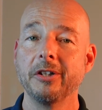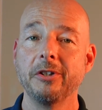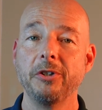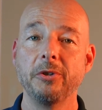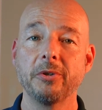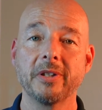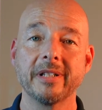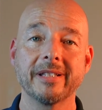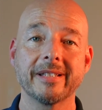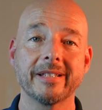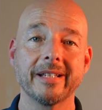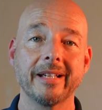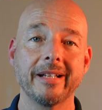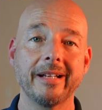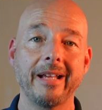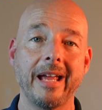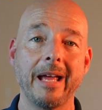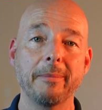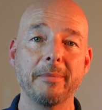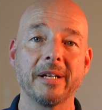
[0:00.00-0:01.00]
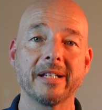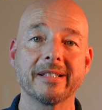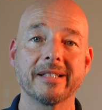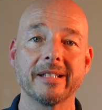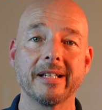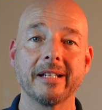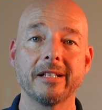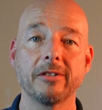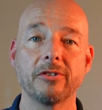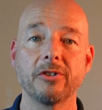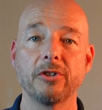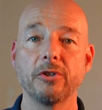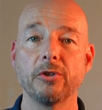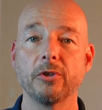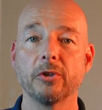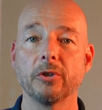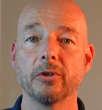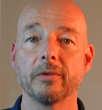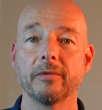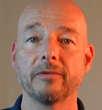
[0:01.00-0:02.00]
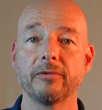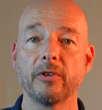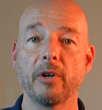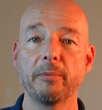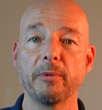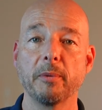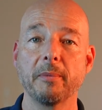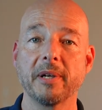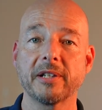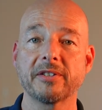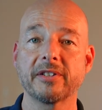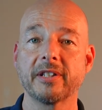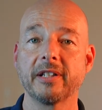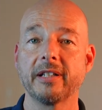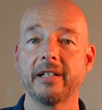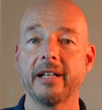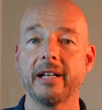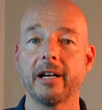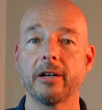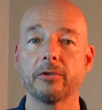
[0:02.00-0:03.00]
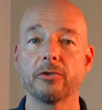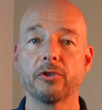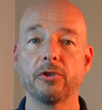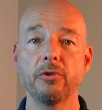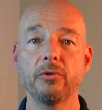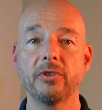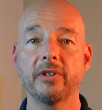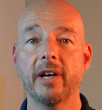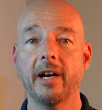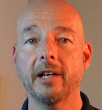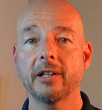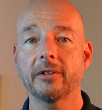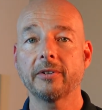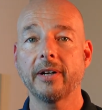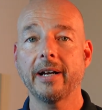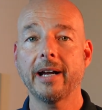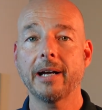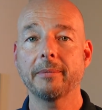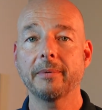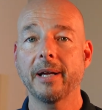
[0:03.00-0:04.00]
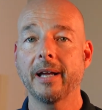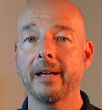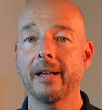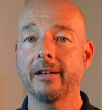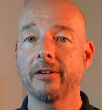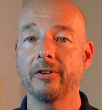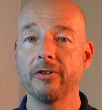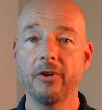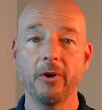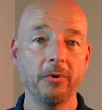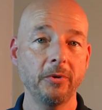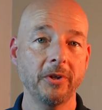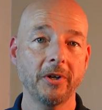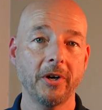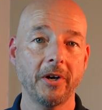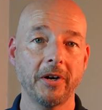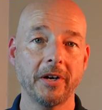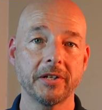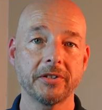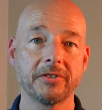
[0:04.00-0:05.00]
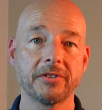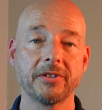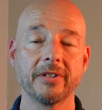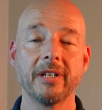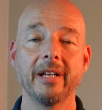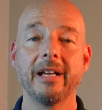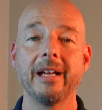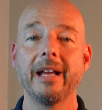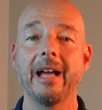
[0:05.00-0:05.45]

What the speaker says: You can send MXN from your Mexican account to Dollar App at no cost,